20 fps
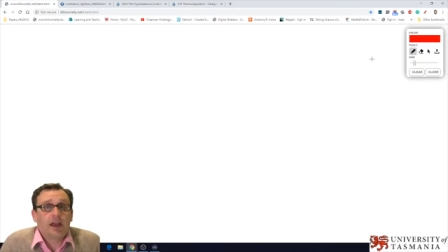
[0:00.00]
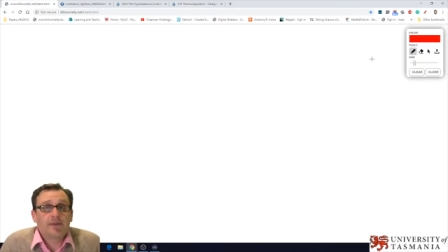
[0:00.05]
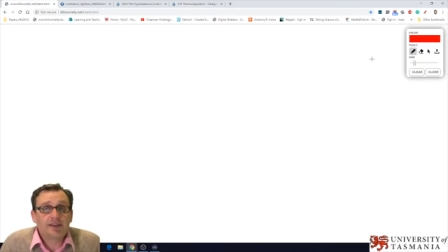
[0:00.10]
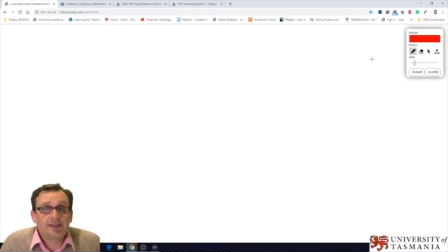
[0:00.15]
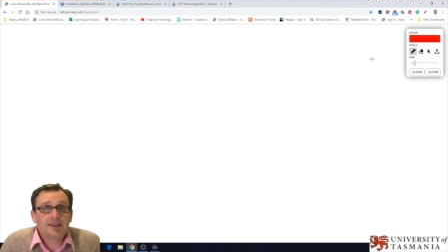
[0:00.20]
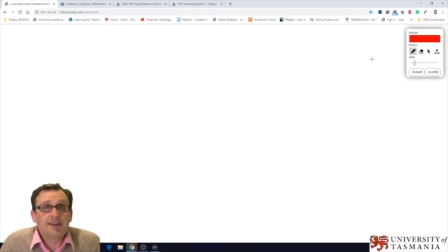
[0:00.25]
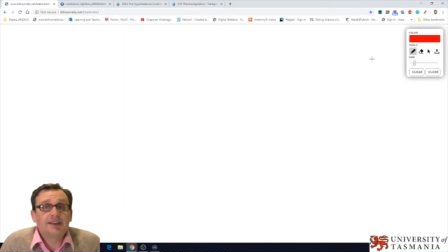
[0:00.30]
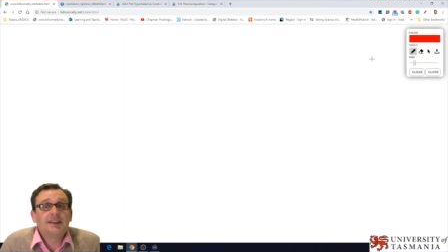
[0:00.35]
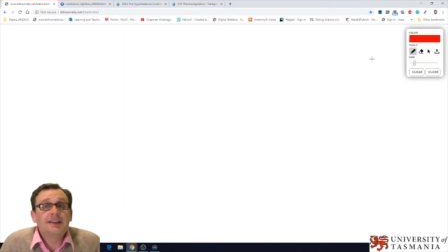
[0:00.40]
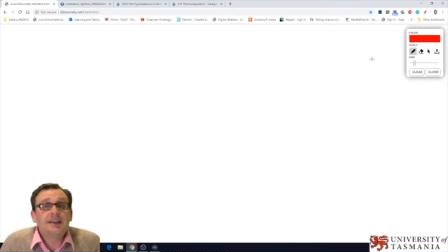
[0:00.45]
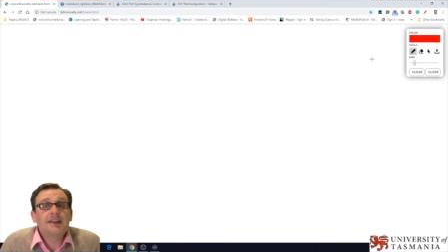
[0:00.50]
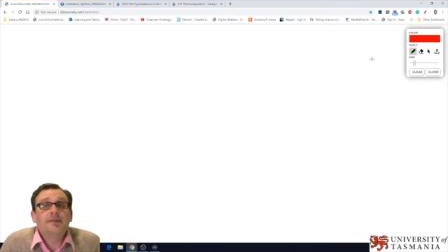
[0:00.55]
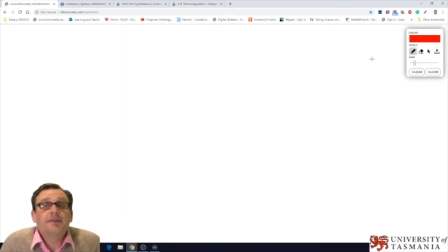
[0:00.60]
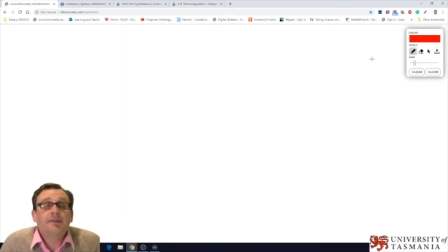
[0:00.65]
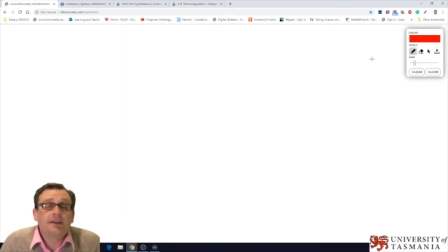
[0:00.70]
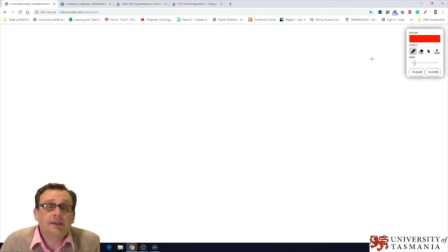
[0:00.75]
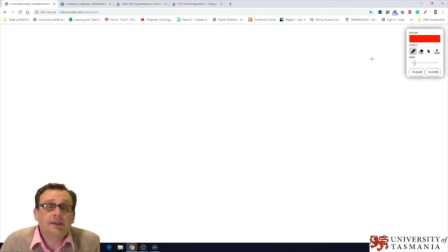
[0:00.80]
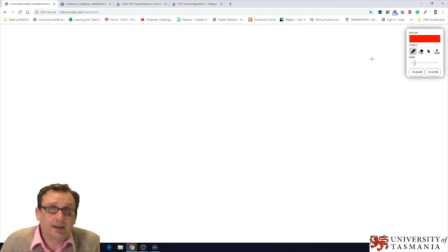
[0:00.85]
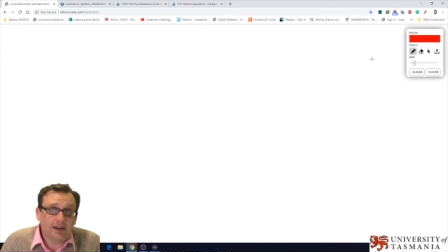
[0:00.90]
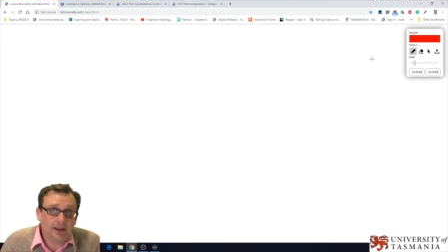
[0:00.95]
You're going to have a
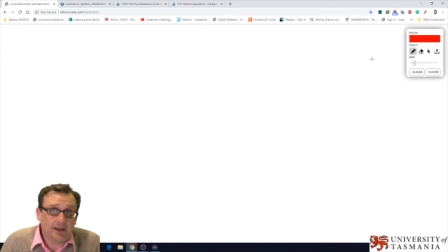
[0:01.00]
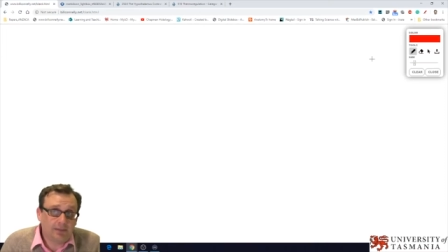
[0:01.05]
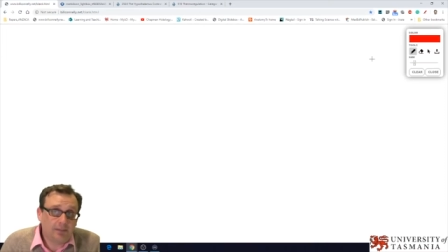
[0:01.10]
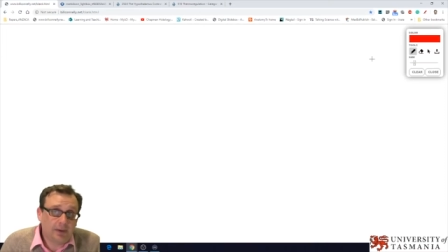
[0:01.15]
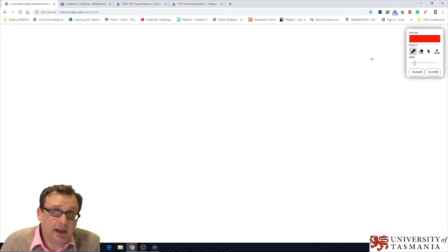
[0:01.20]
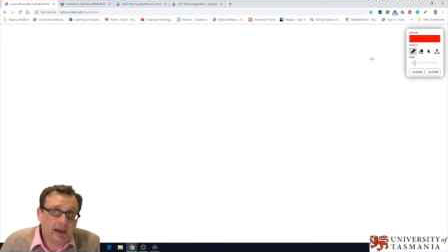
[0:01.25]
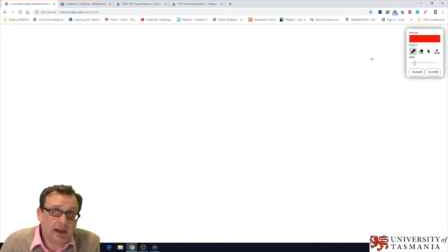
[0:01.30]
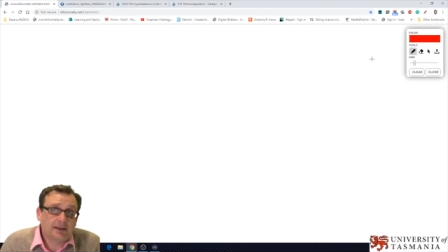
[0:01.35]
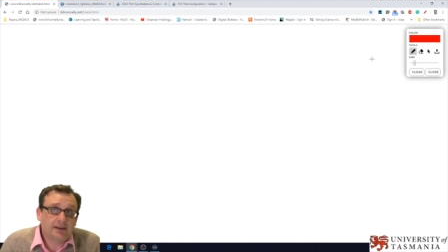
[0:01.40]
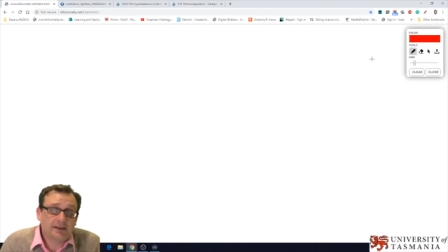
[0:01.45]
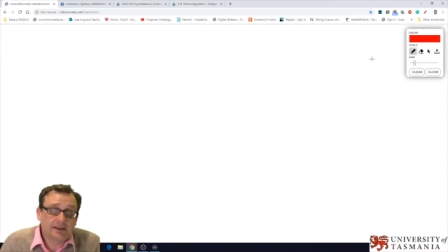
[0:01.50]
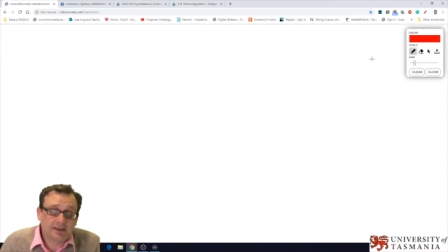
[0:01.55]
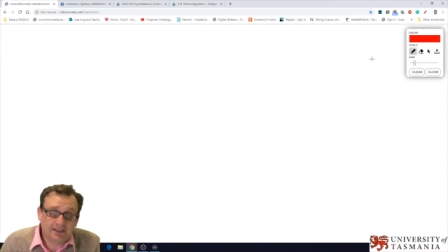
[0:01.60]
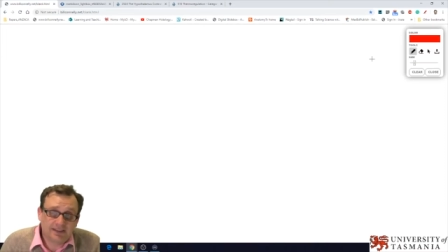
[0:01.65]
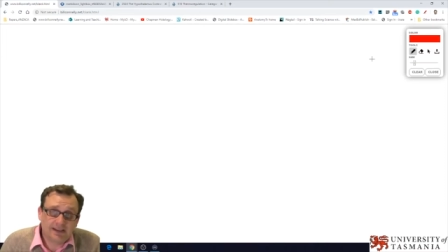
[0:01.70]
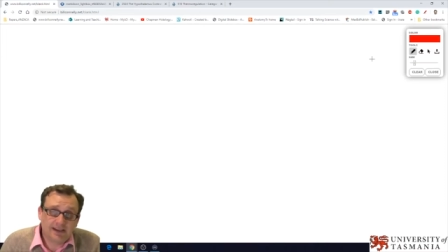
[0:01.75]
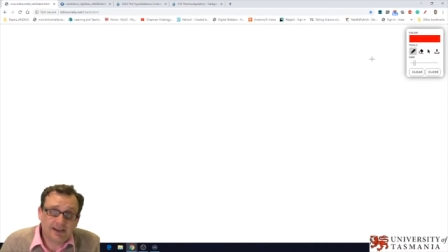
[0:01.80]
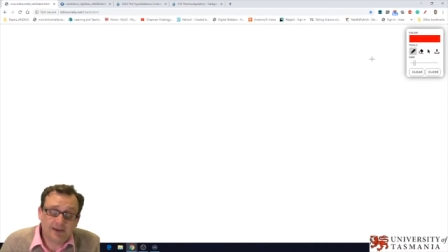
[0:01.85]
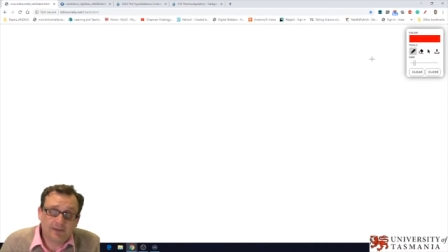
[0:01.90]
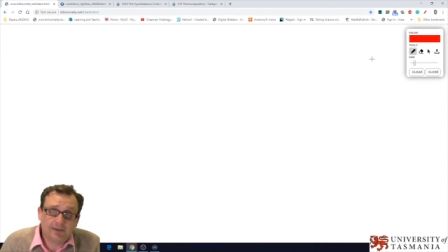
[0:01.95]
significant
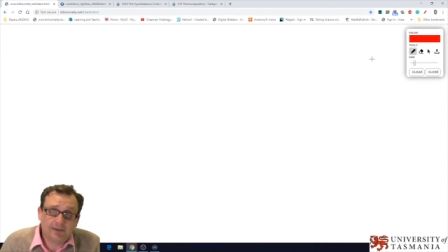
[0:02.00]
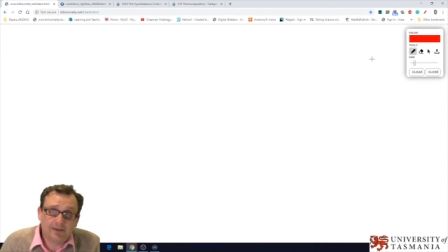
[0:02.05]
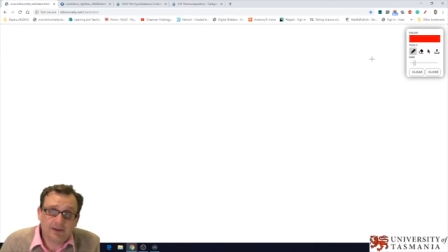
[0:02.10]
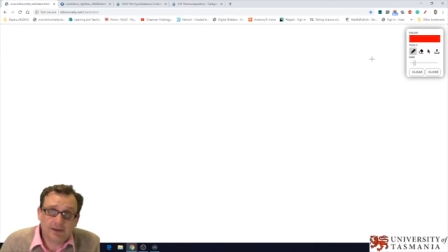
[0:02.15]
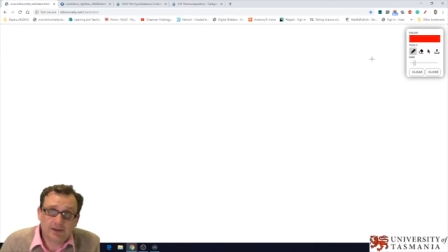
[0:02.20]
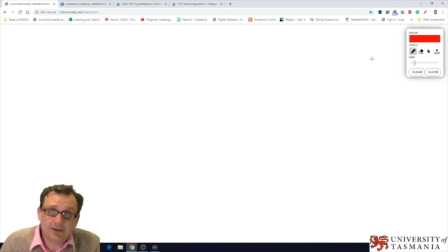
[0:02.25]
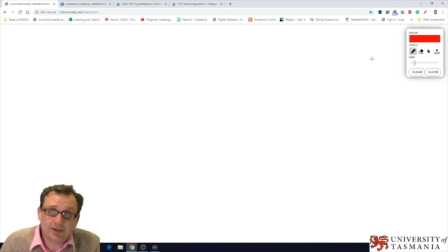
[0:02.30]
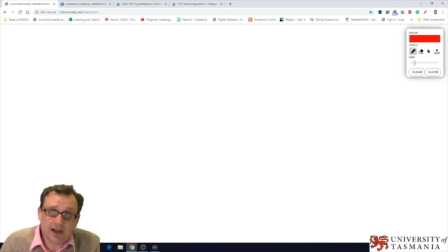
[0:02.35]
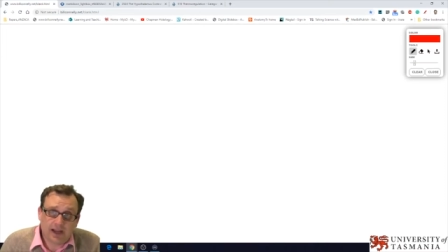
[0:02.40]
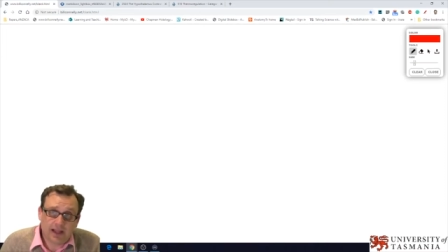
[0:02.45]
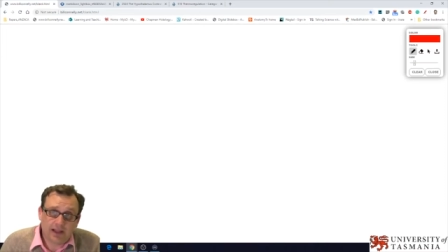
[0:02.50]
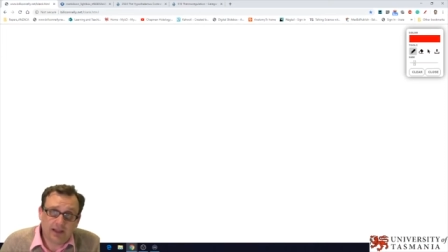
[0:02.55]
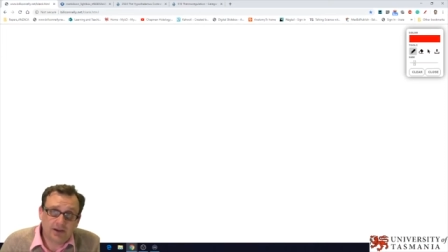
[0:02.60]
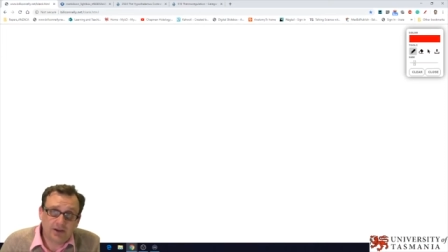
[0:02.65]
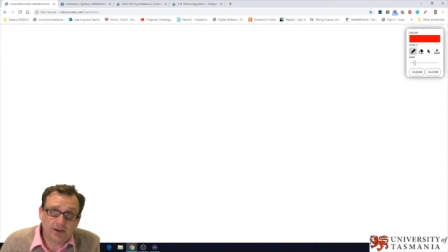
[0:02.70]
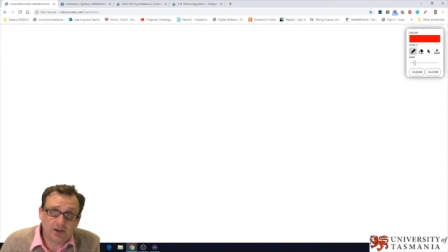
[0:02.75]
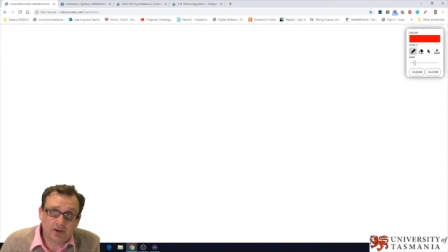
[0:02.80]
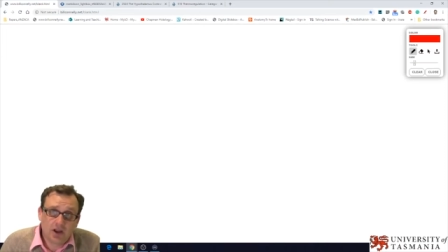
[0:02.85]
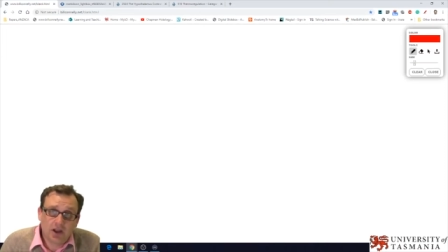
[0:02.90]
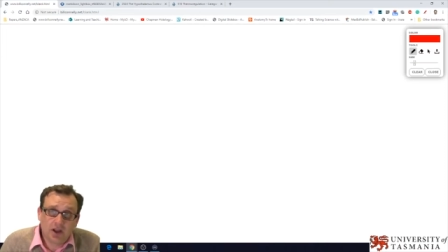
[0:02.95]
impact and a significant
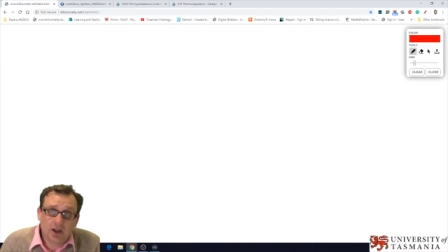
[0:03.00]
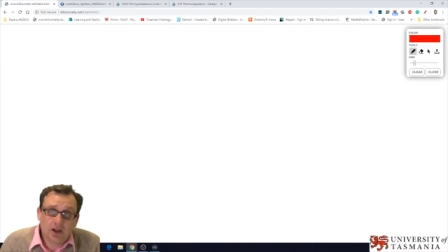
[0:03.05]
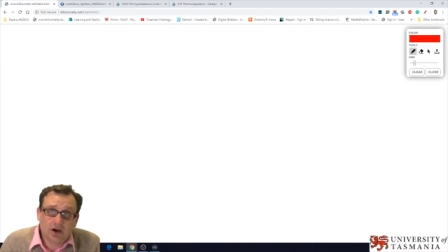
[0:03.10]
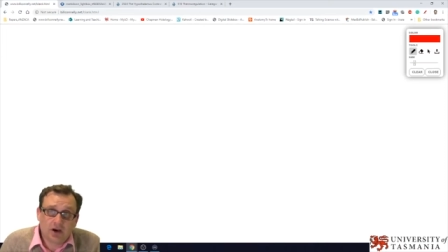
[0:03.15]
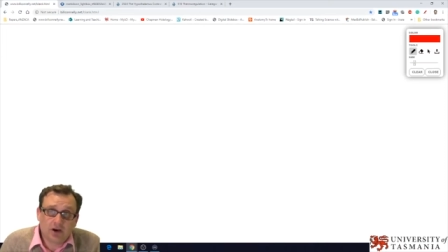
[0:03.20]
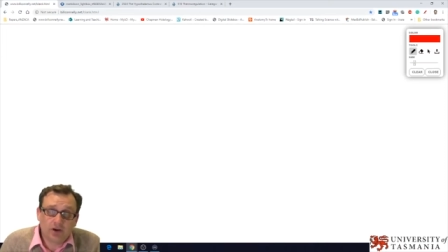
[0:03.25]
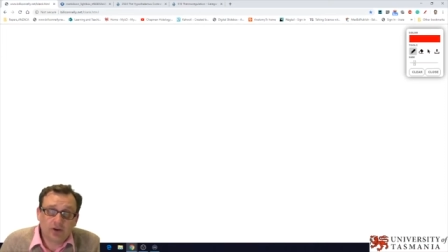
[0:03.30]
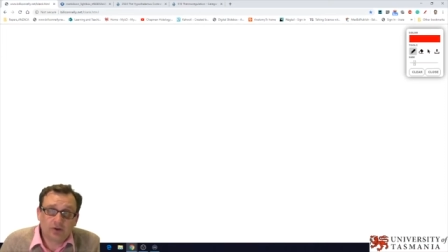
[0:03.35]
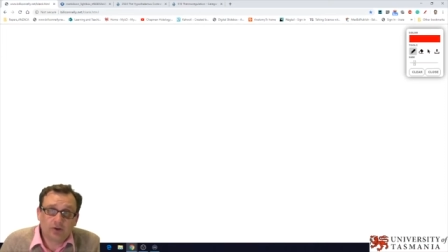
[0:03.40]
challenge